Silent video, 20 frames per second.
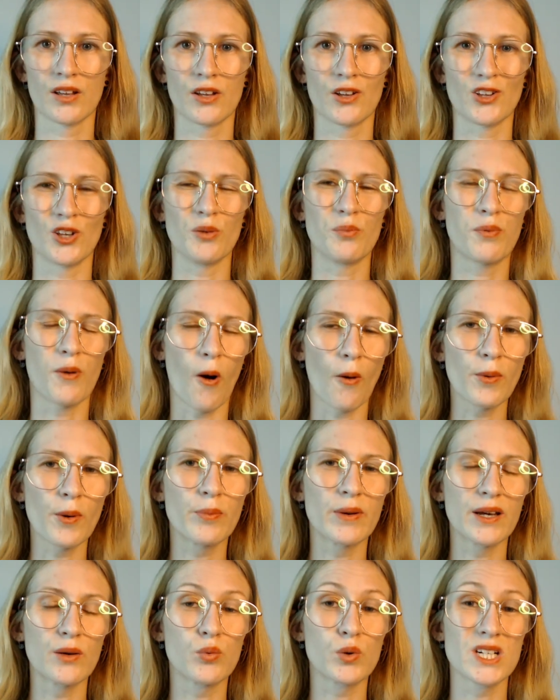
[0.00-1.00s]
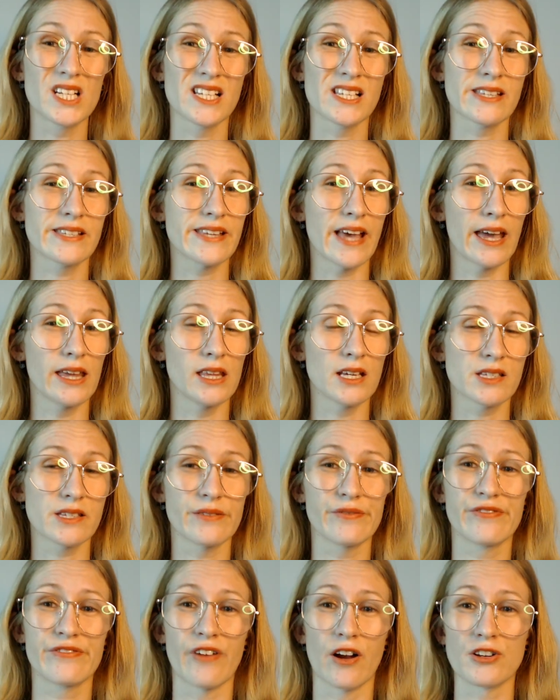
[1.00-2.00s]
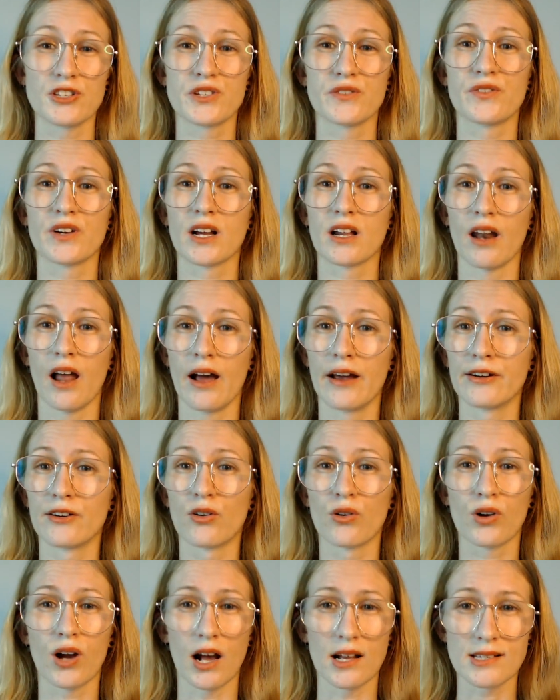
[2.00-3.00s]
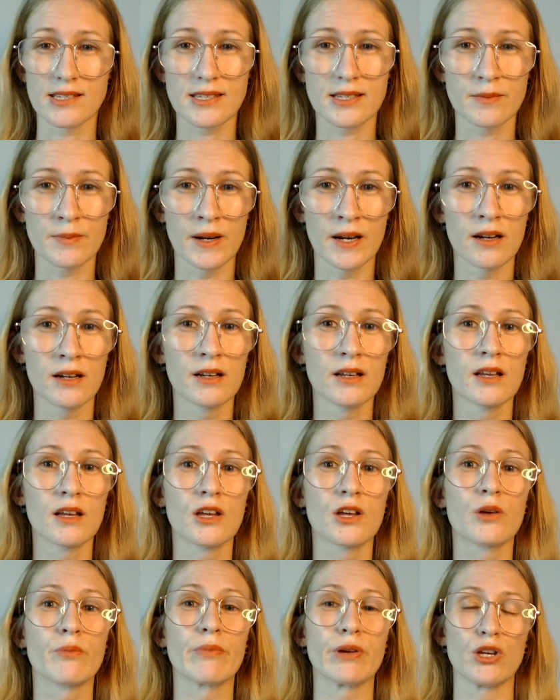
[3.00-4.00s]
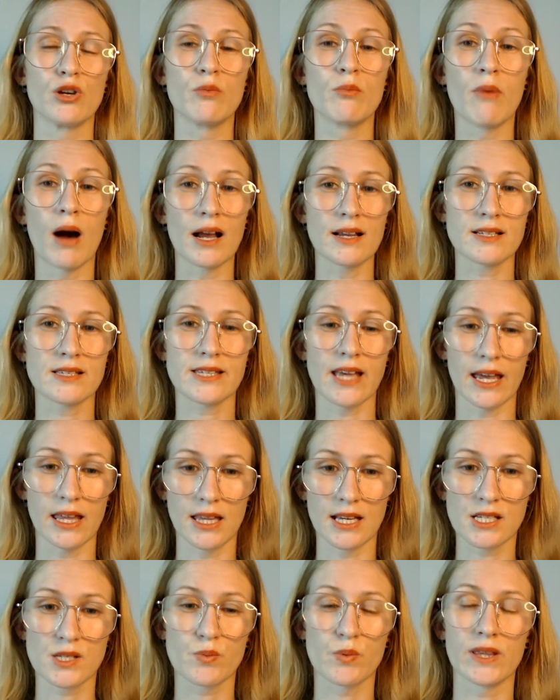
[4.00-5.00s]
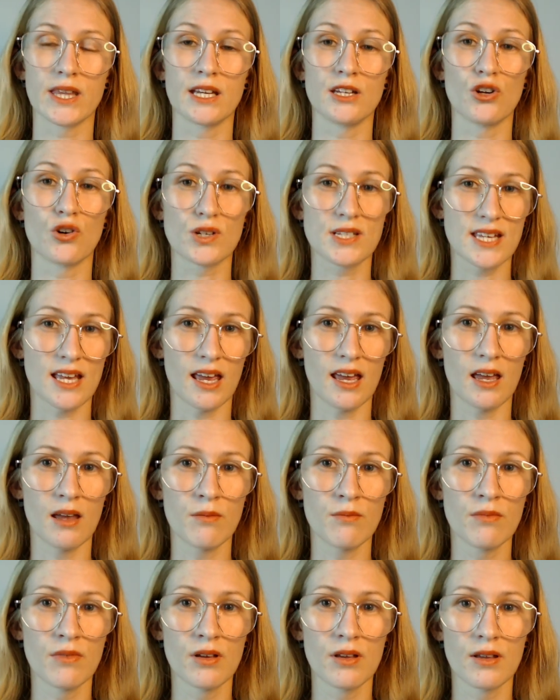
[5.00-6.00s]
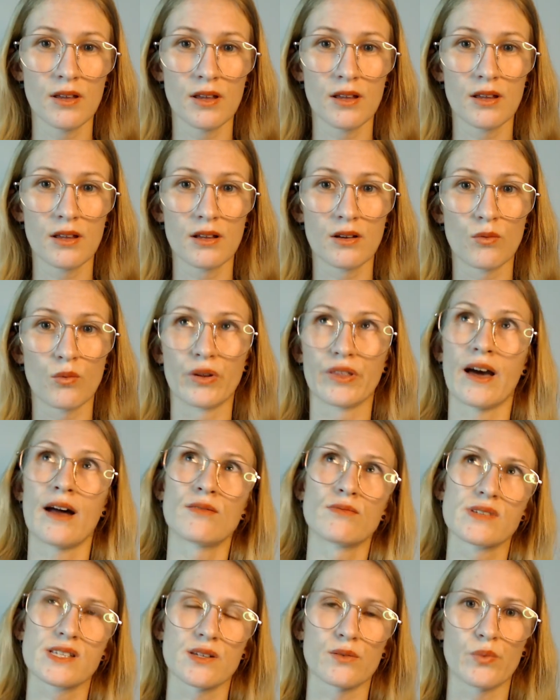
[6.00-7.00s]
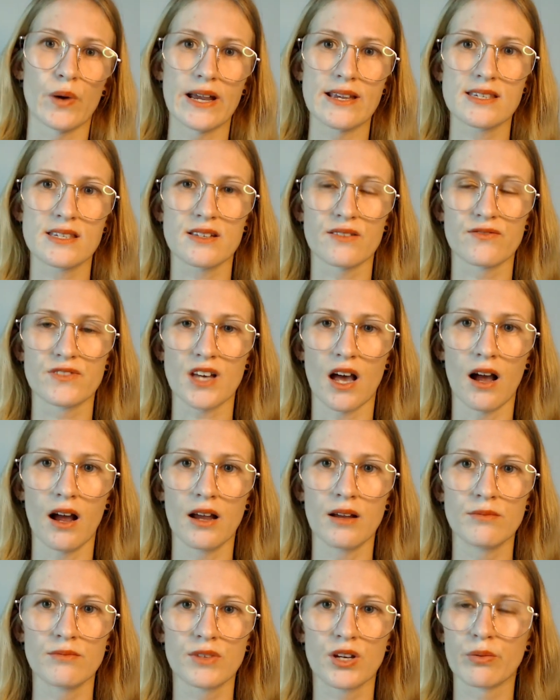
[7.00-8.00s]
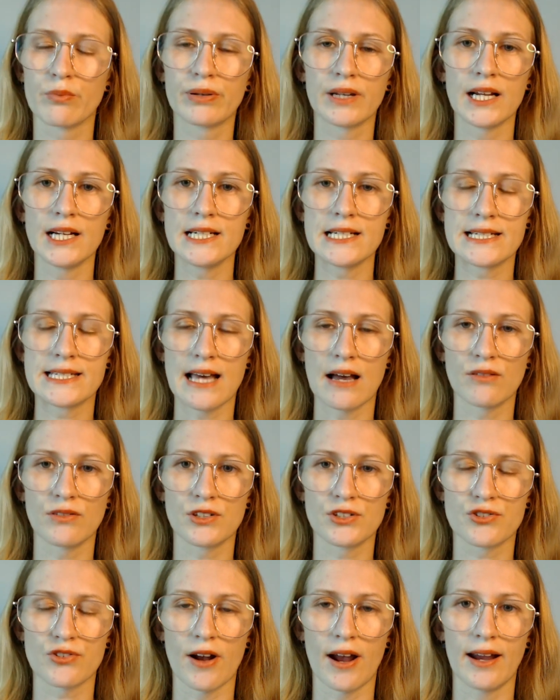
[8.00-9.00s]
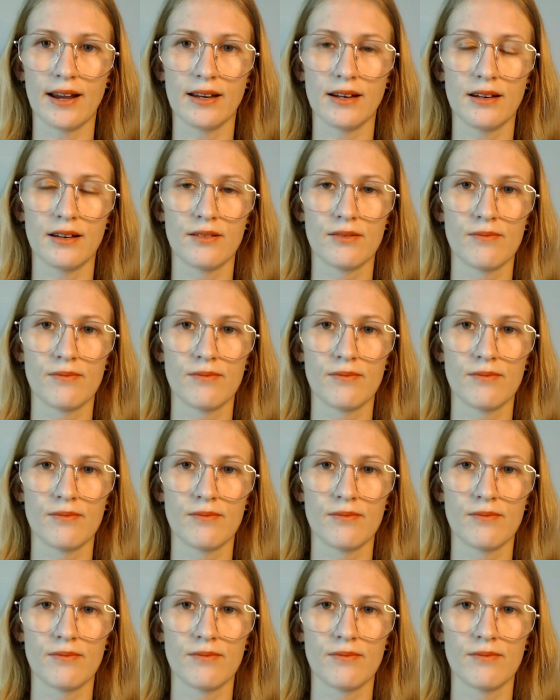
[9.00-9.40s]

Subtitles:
You probably wouldn't say this in front of a client or customer, but you might say this within your team. Well, that was a waste of time, completely down the drain.